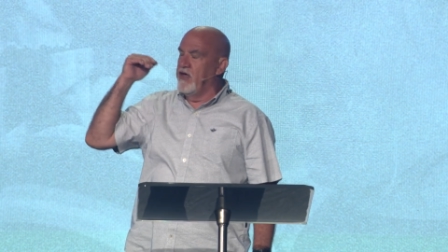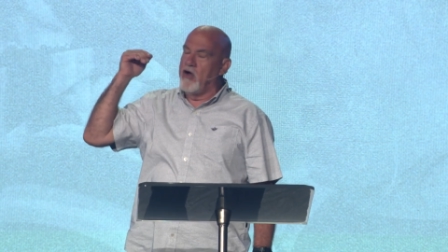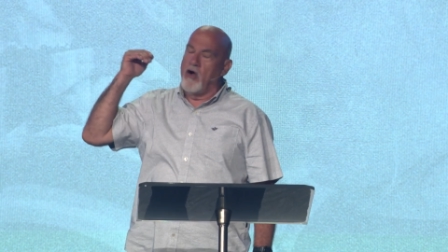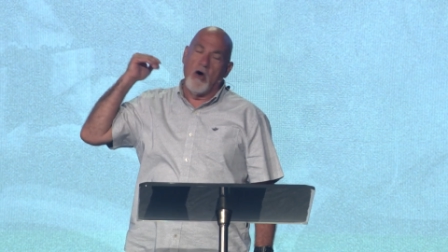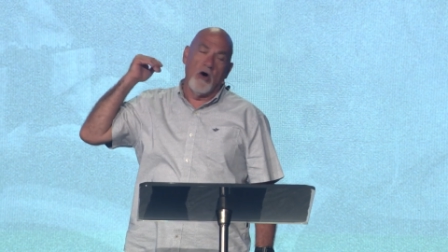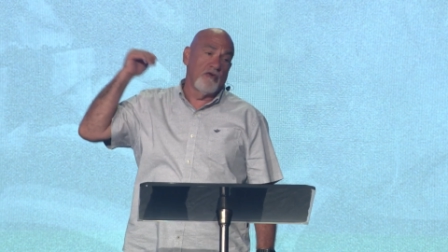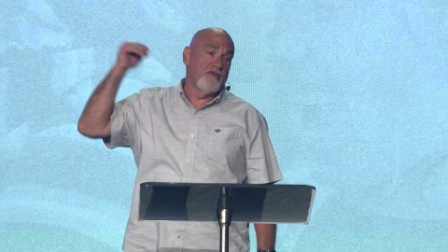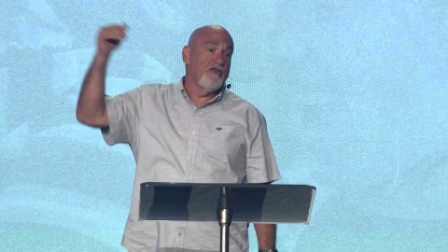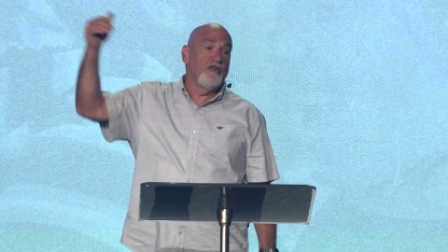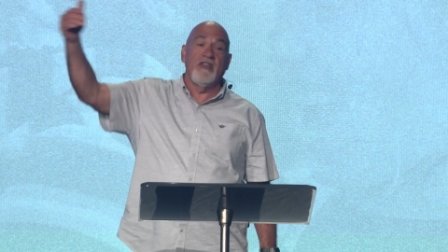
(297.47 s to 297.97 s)

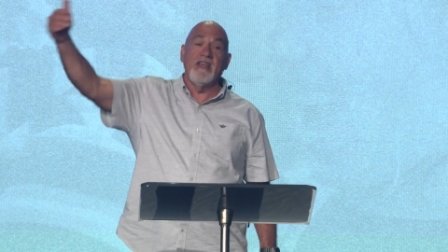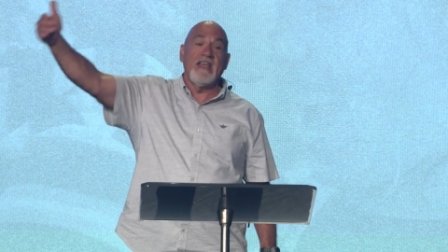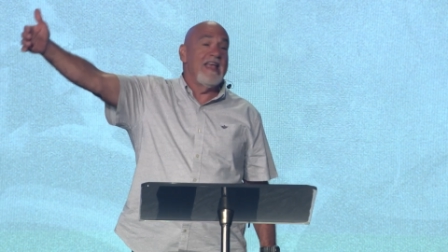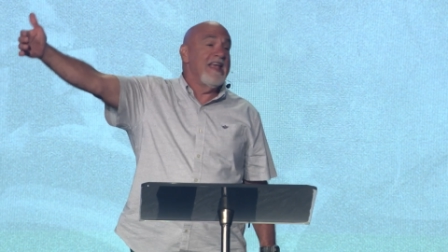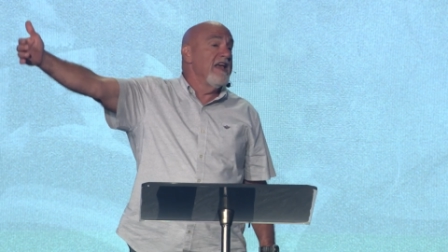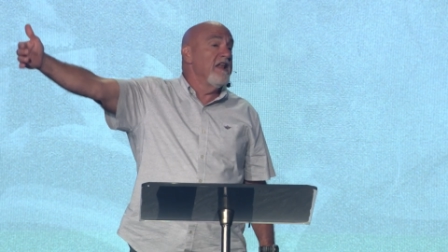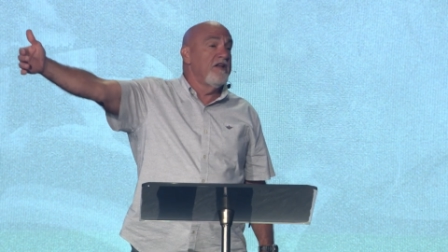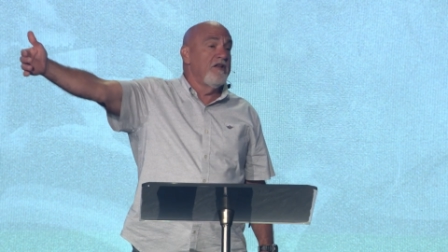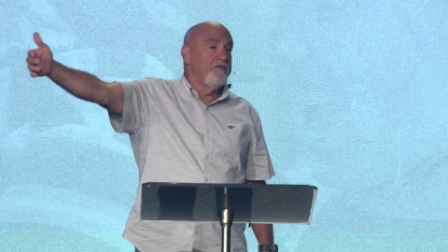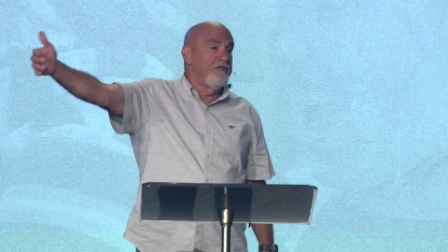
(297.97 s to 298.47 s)
or to the
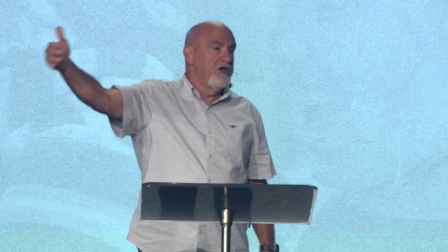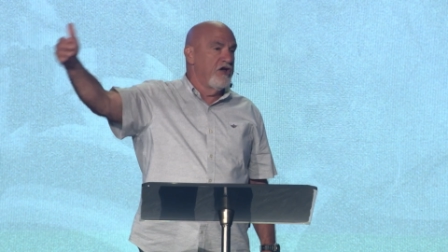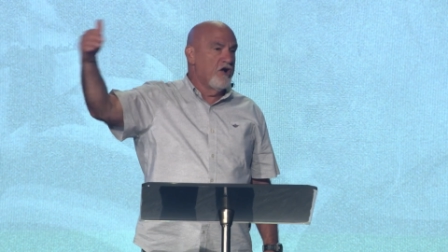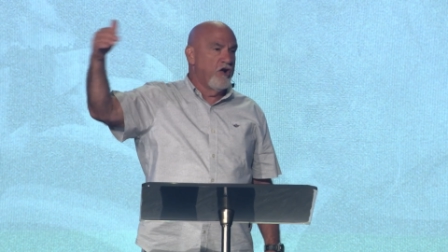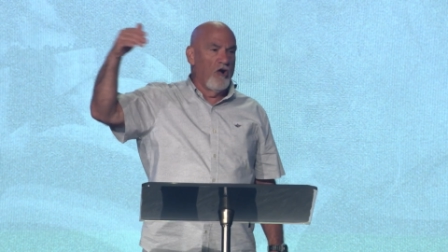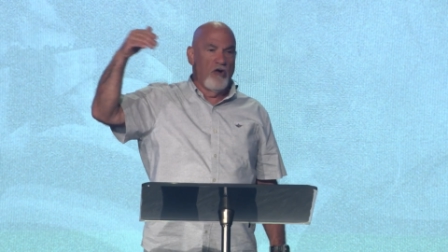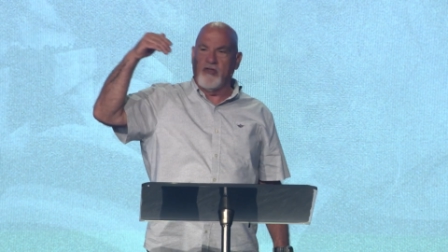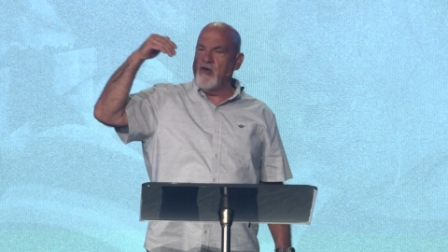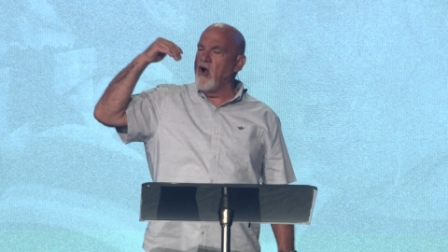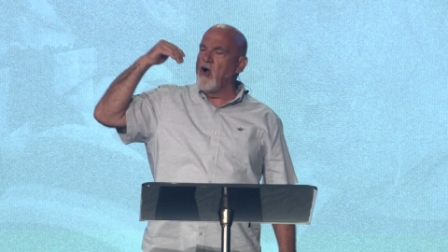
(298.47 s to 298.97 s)
end of the
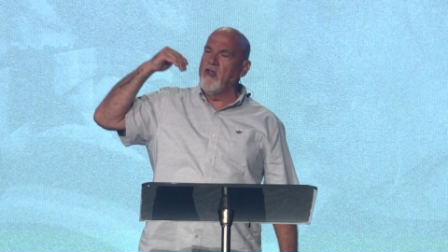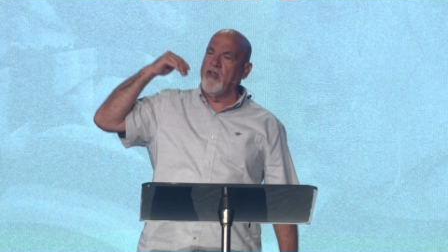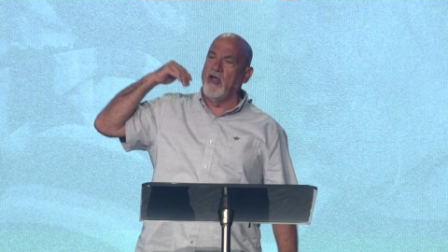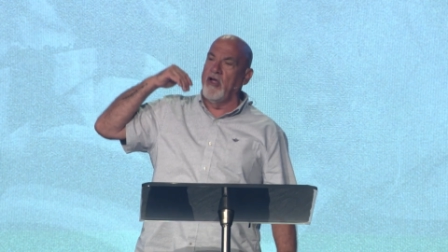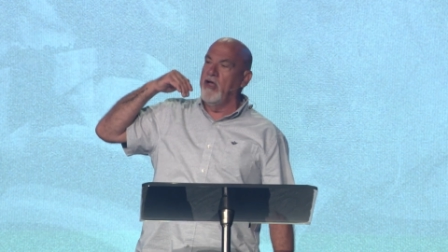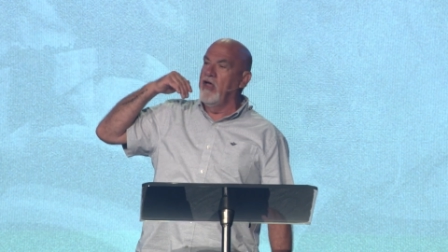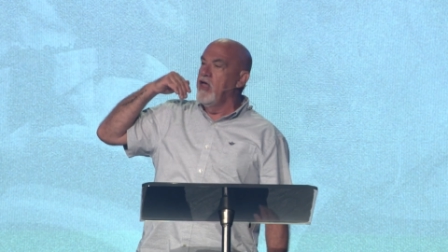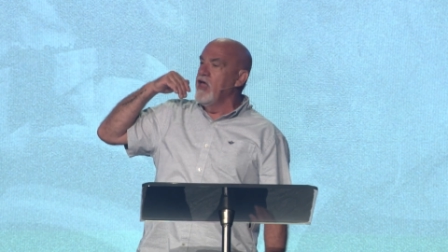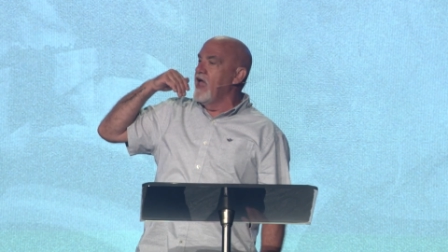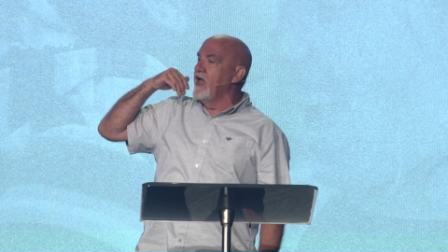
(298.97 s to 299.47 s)
earth, or
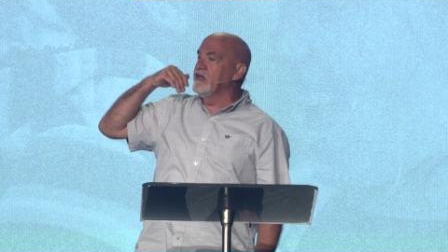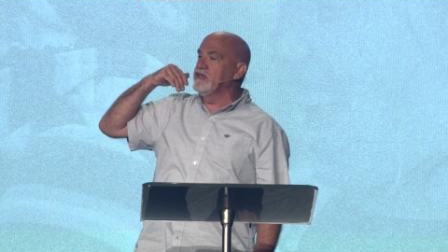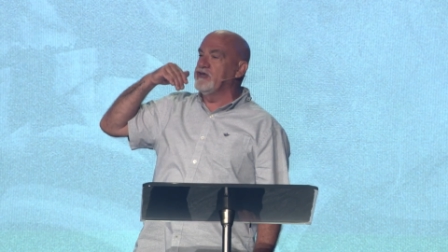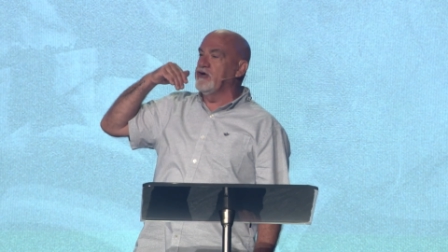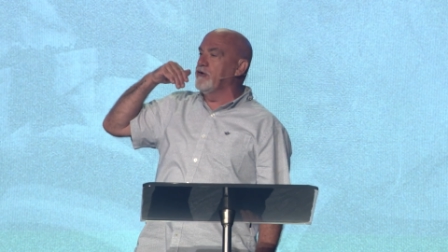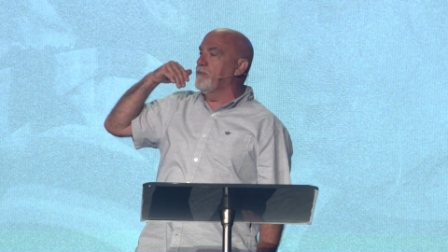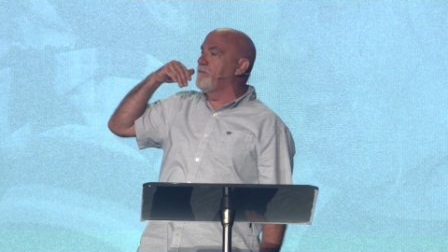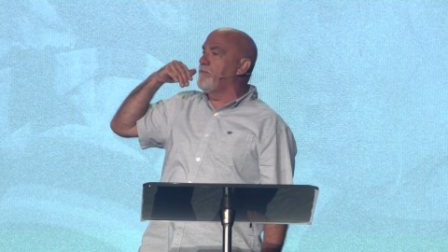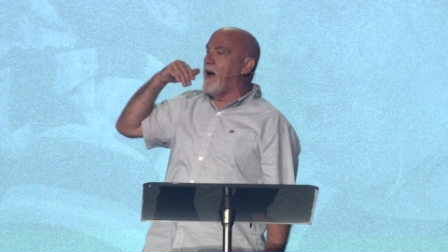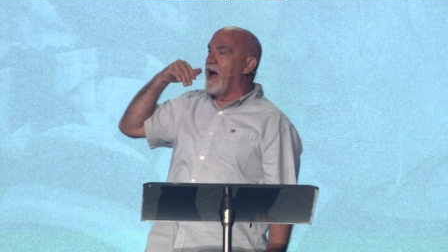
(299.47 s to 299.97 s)
the, as
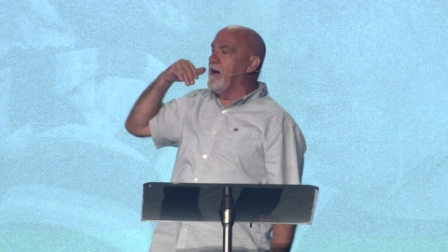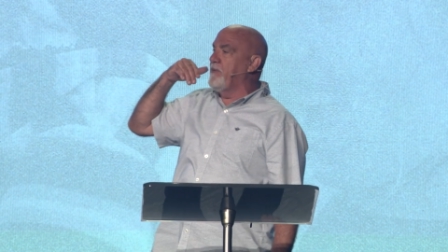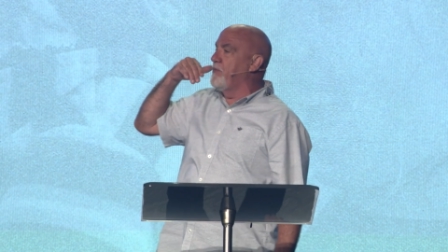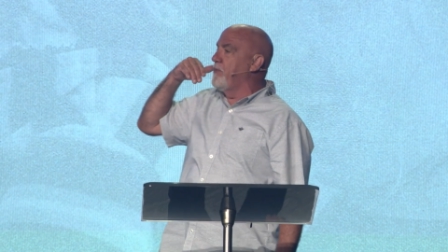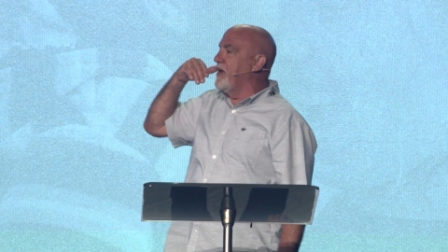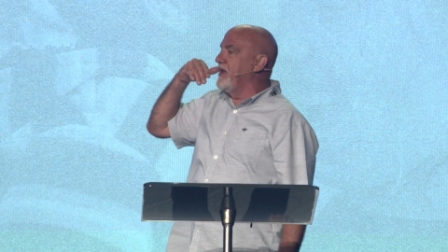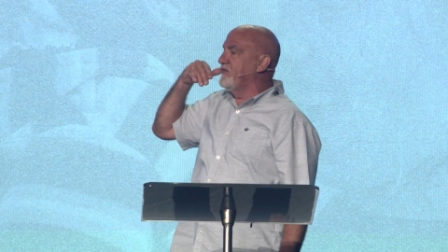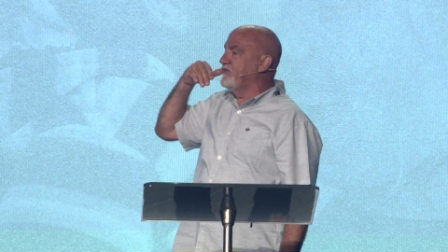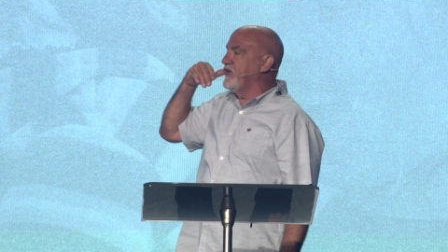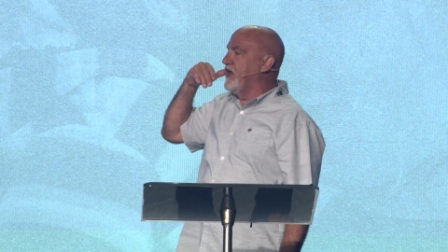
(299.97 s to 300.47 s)
your Bible
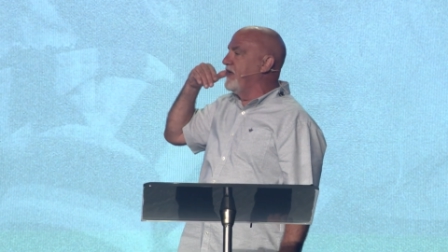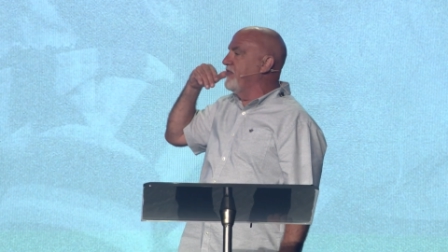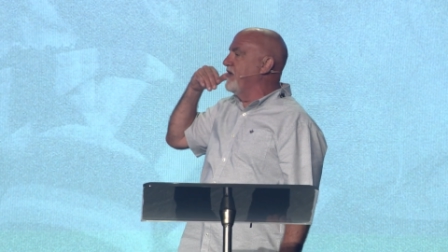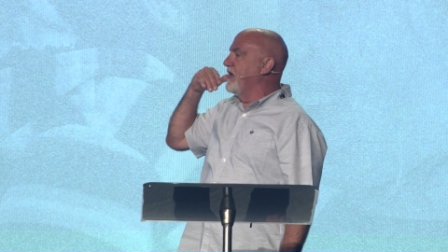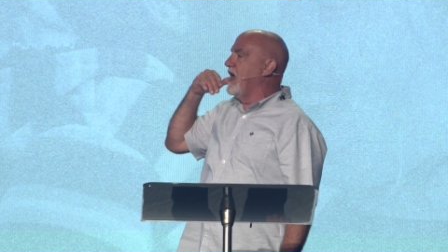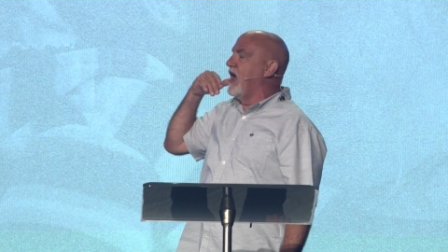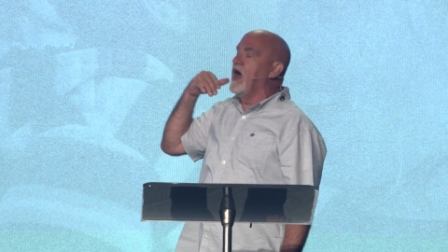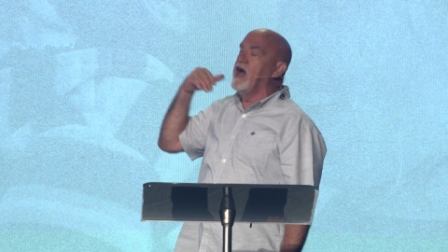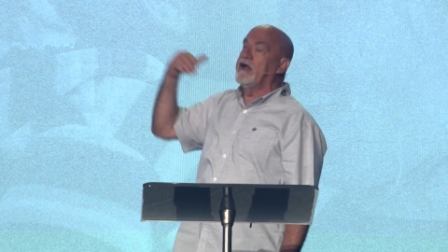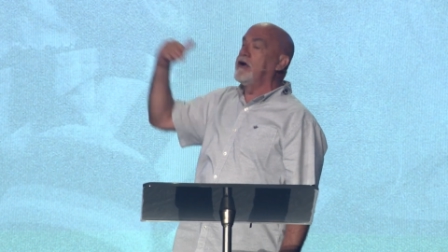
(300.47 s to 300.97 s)
may say, the
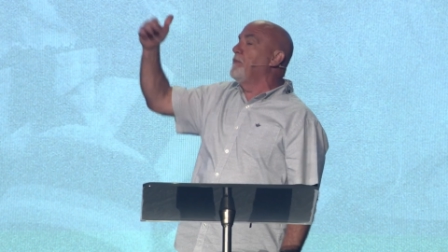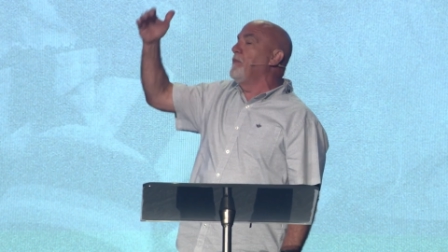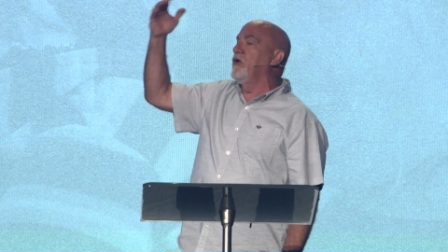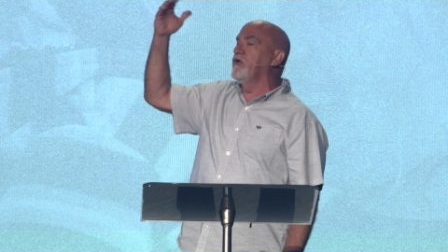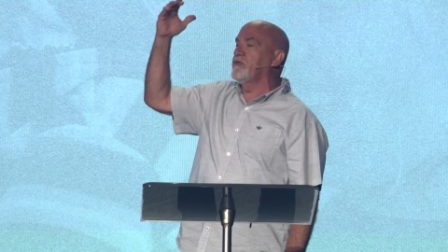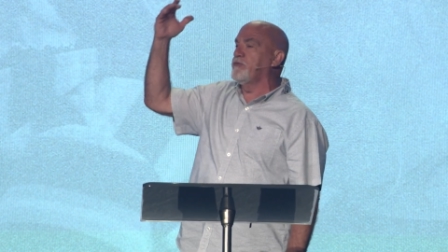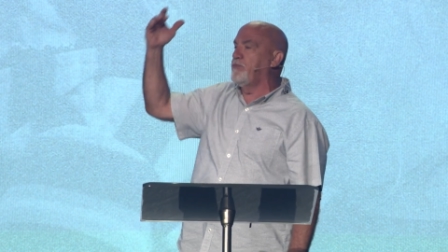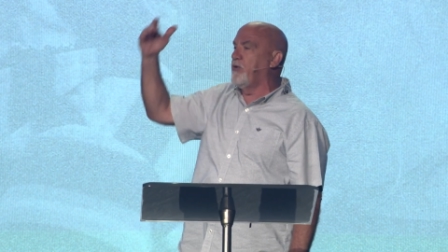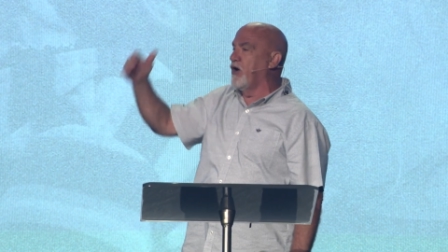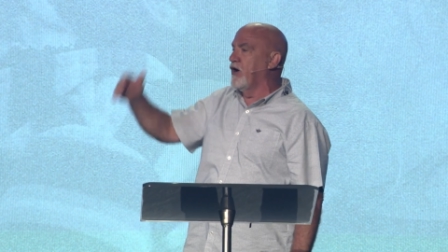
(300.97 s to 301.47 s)

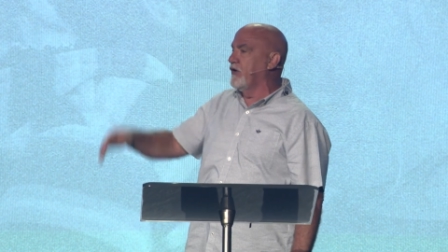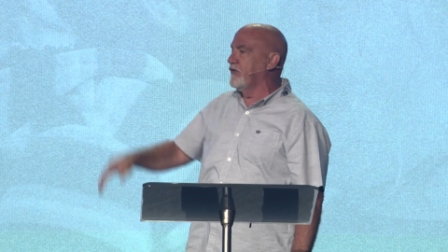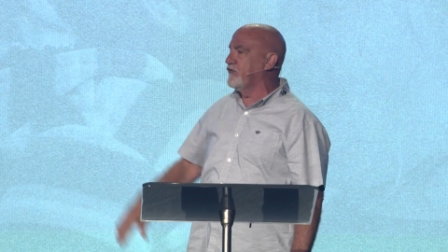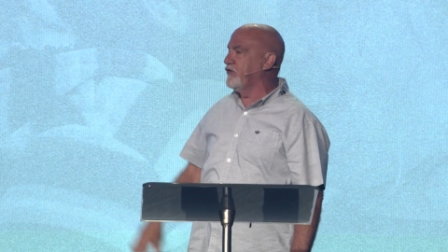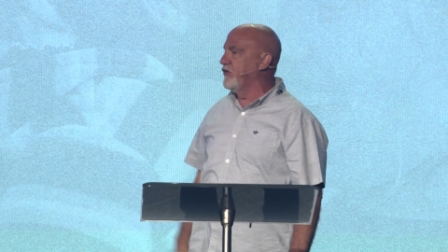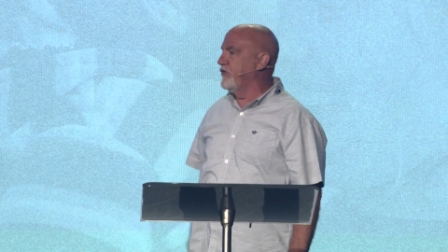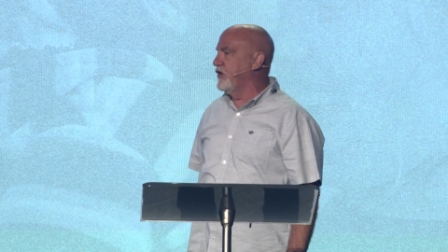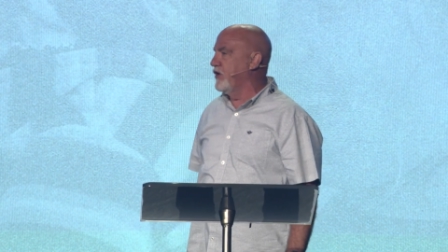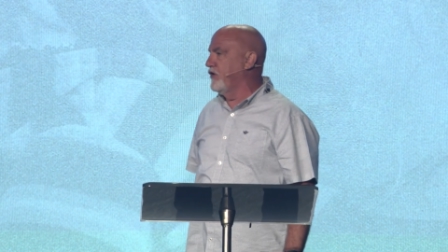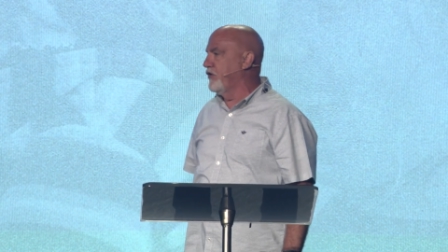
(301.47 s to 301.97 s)
uttermost parts
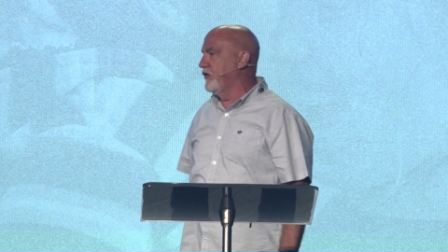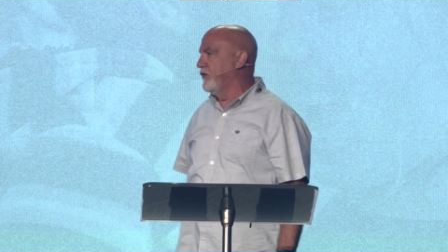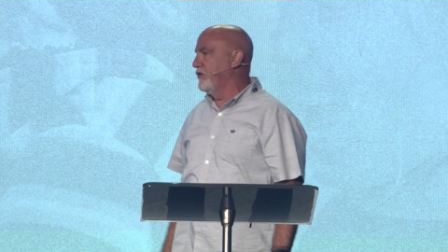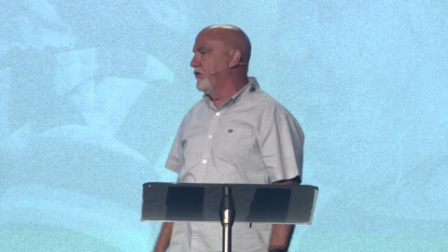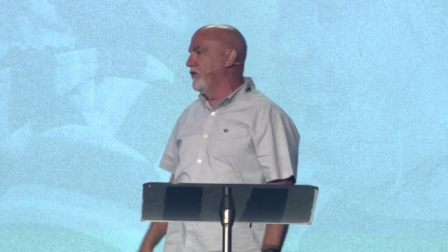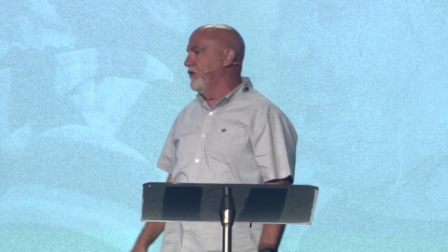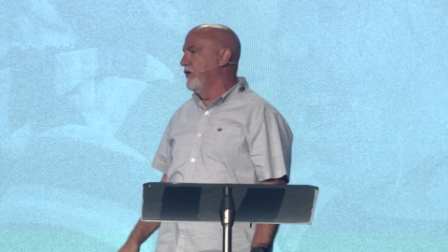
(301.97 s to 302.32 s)
of the earth.